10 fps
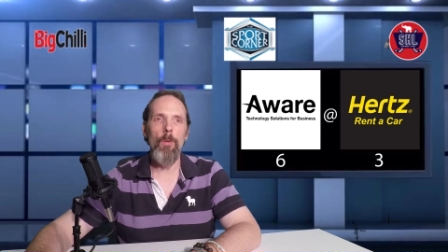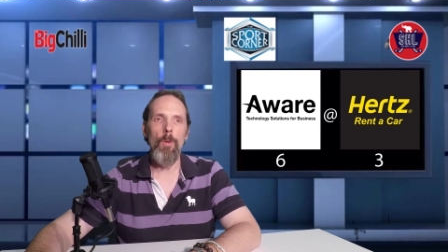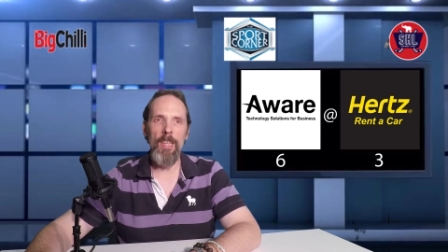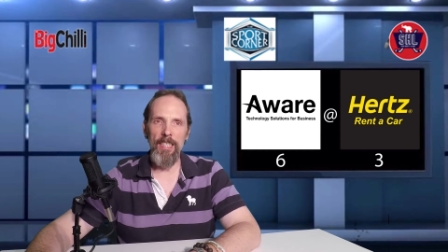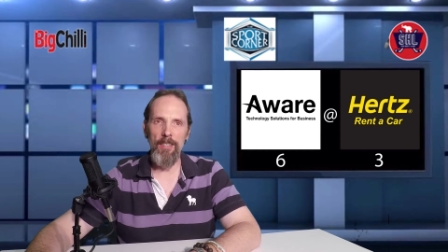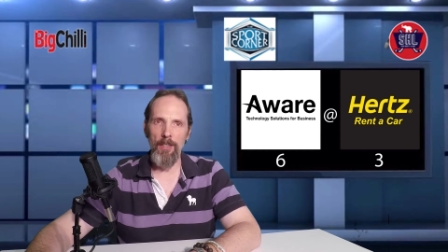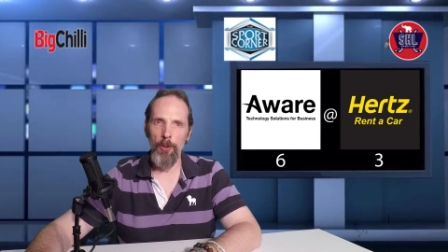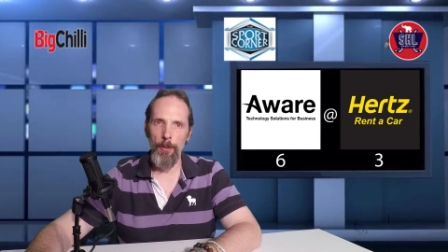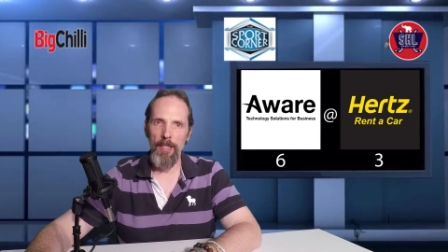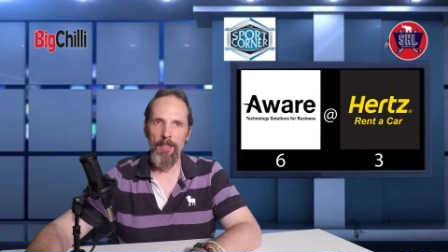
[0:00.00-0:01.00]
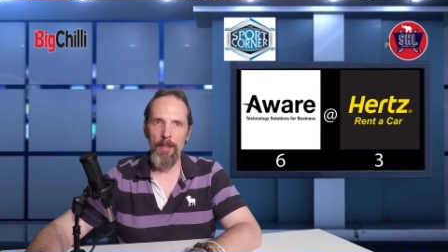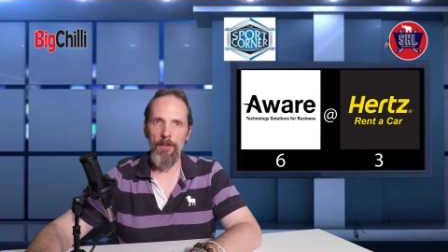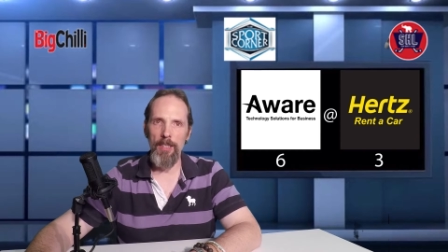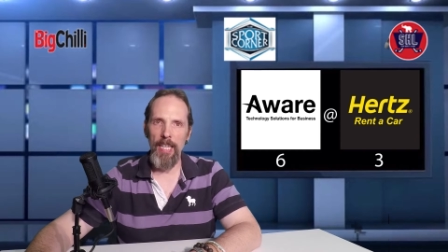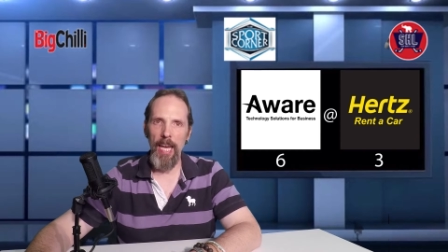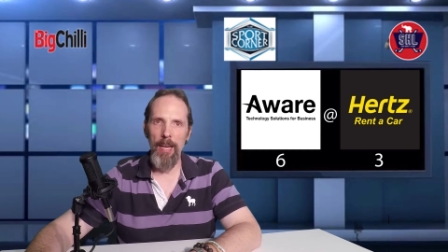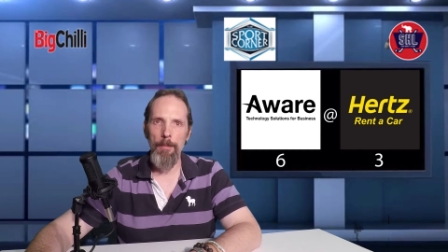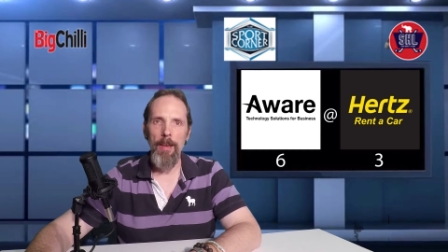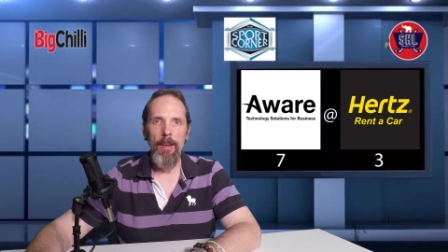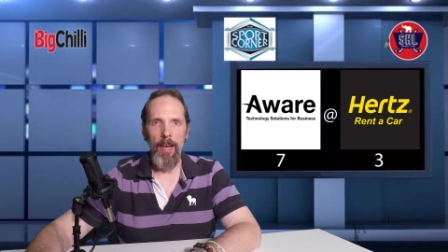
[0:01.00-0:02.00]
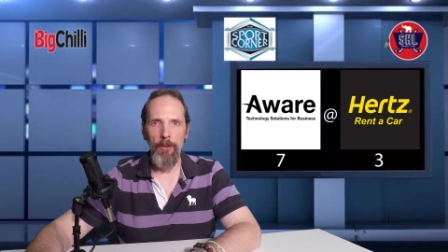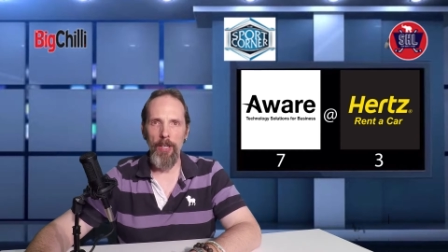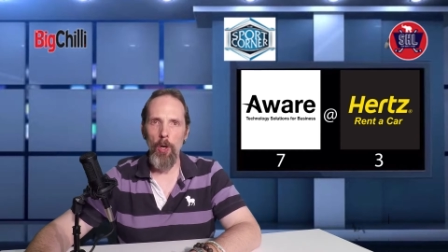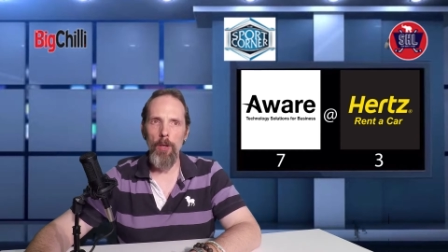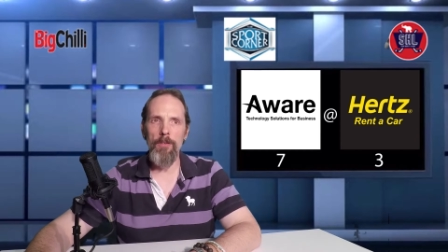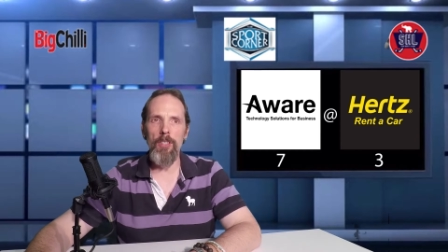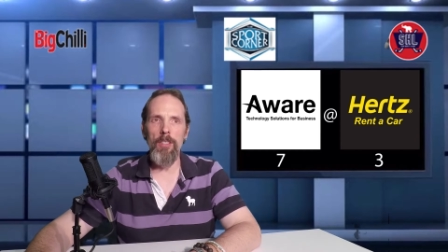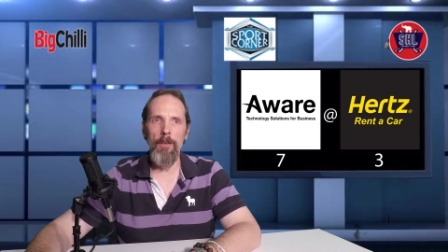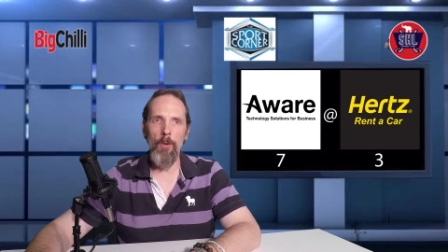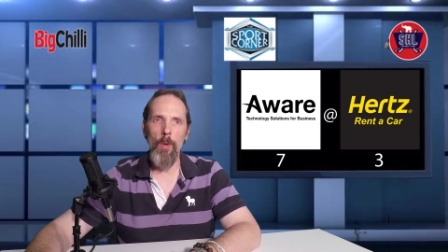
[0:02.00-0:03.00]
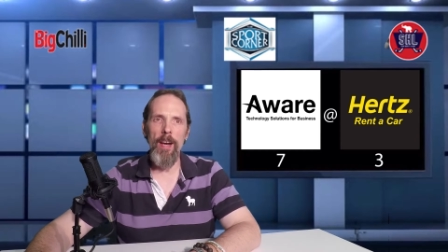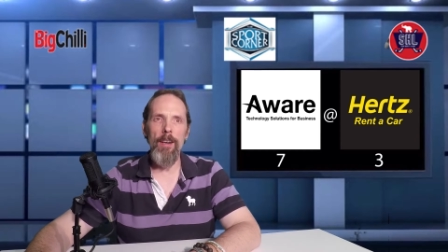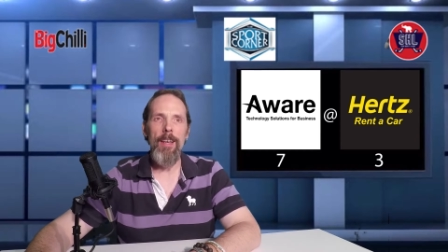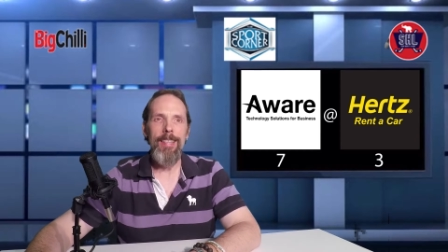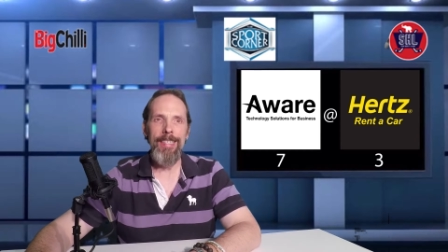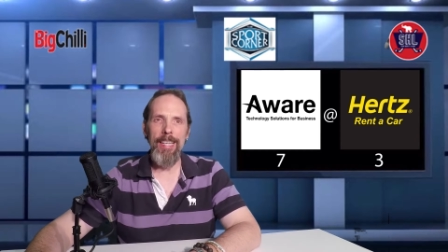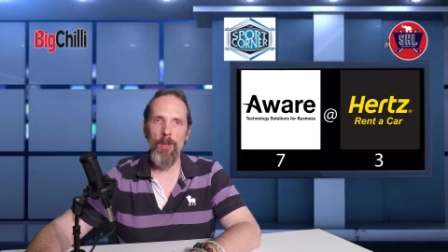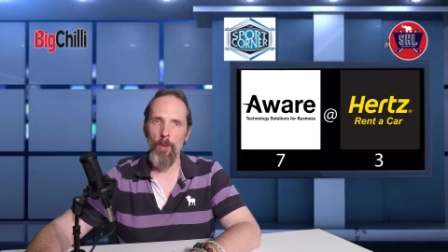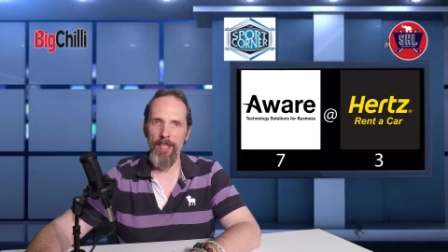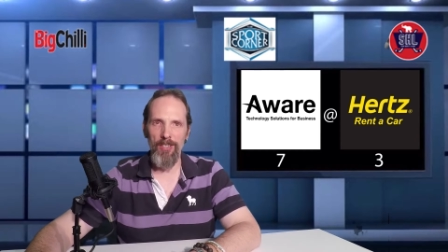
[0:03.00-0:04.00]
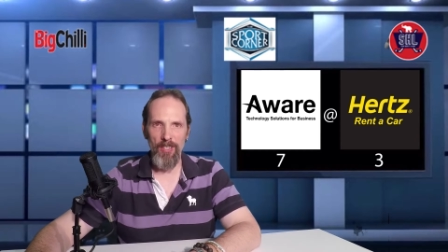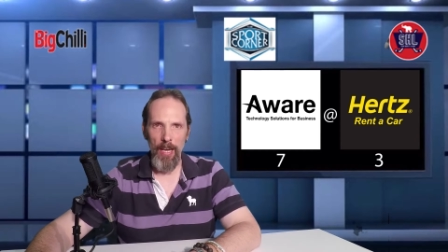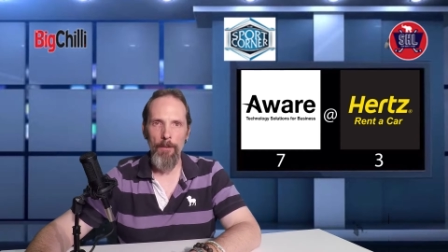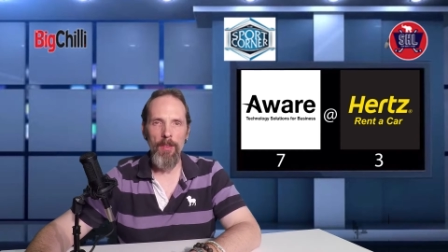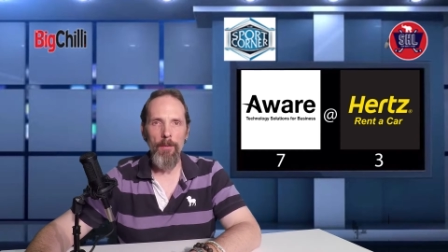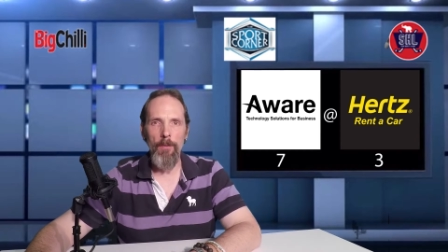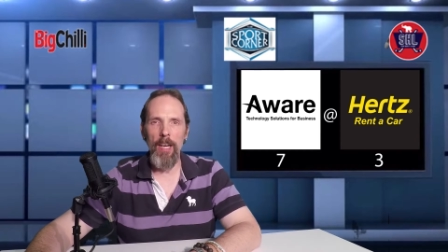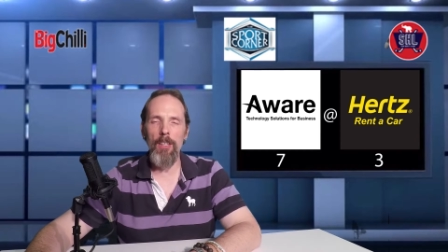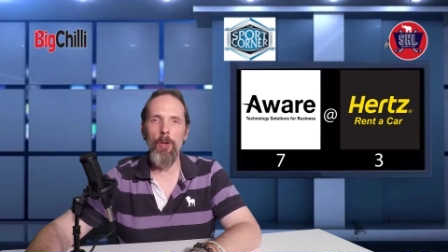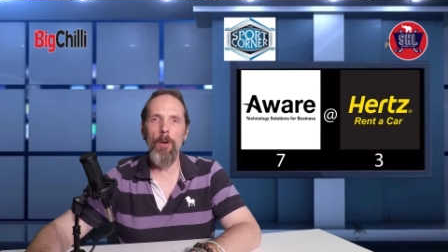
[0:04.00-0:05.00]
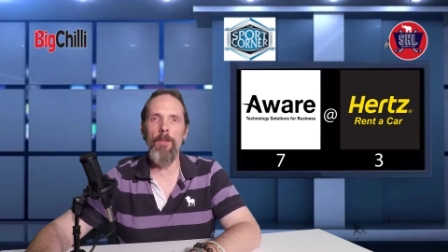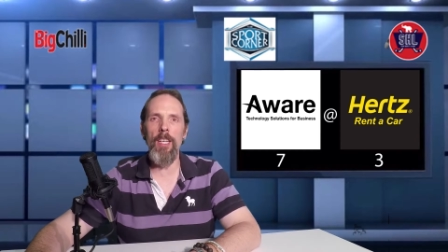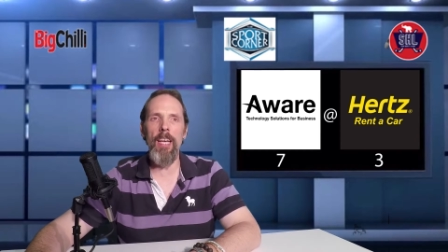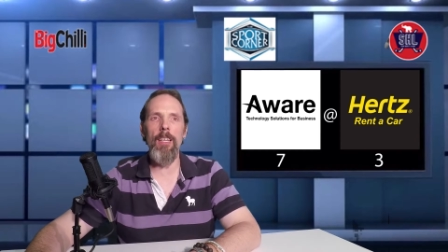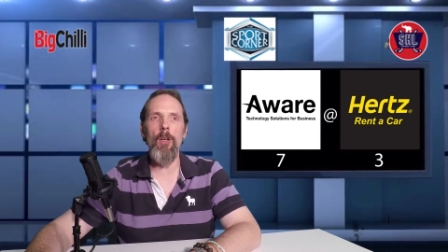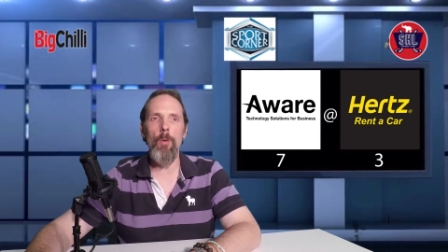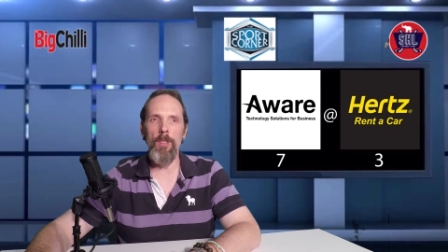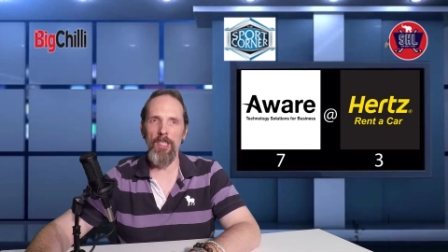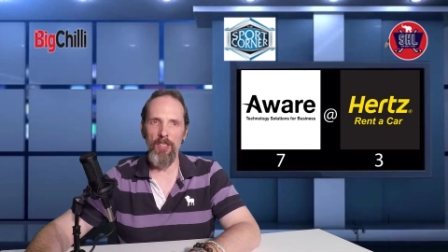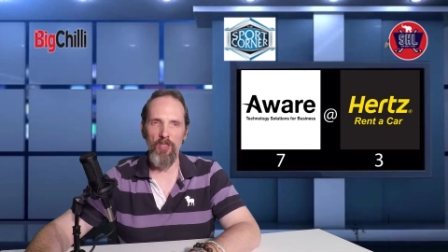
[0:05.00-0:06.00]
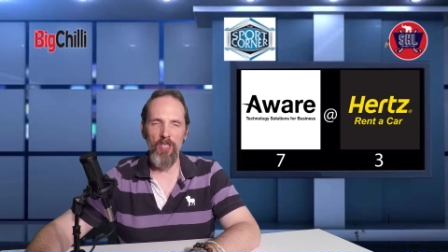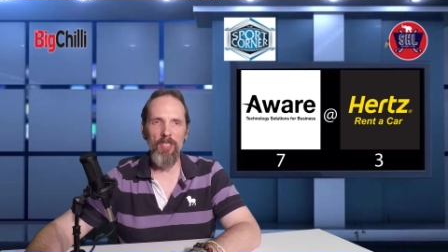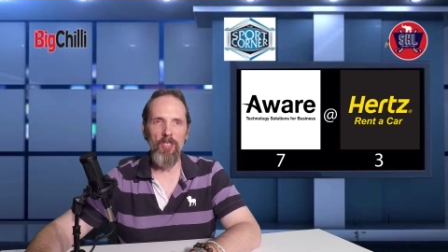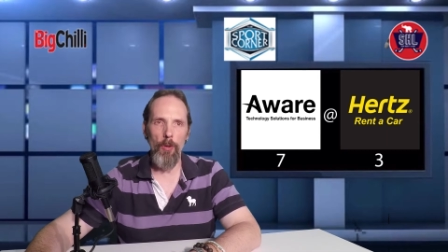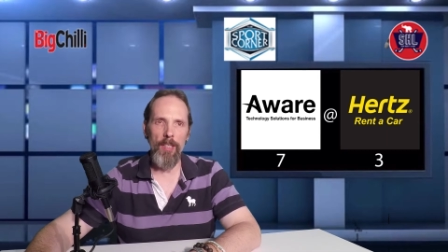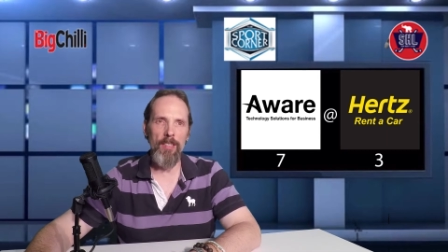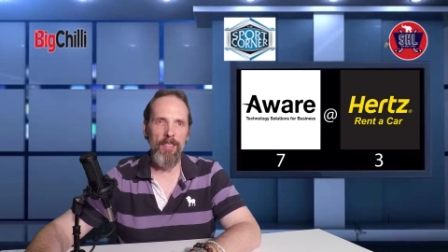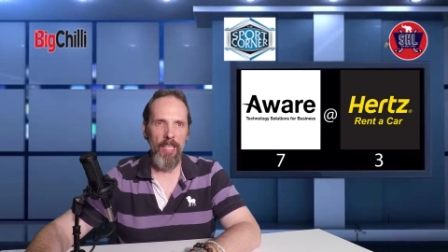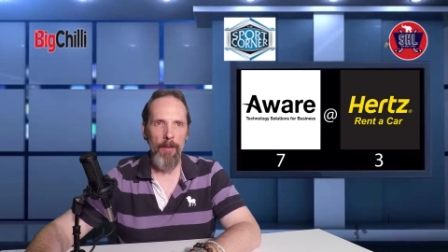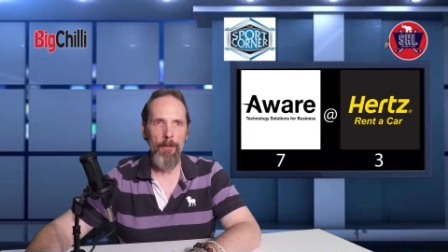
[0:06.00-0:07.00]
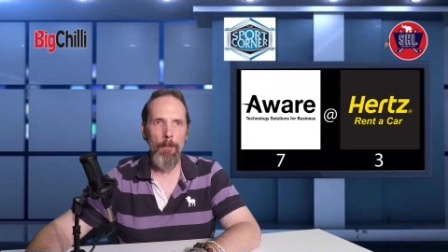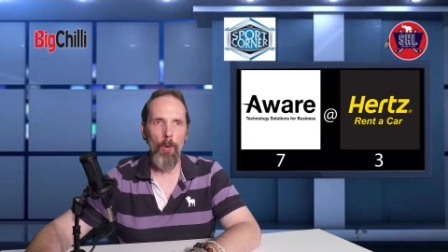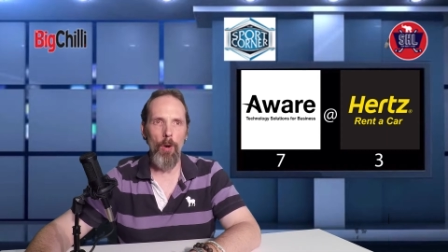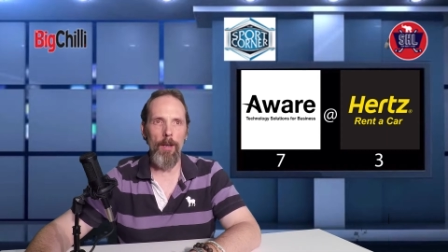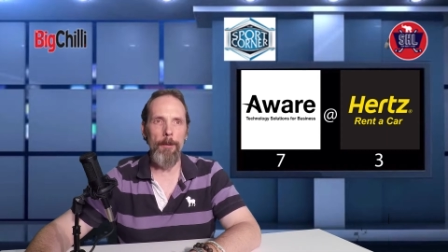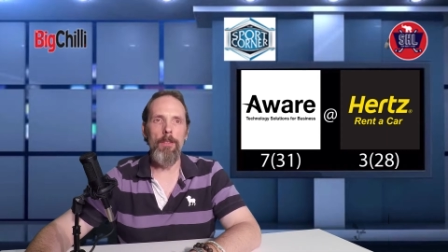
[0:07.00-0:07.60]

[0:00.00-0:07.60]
With less than 2 minutes left in the game, Henrik Olofsson of Aware netted Aware's 7th and final goal of the night, with the assist going to David Bohr.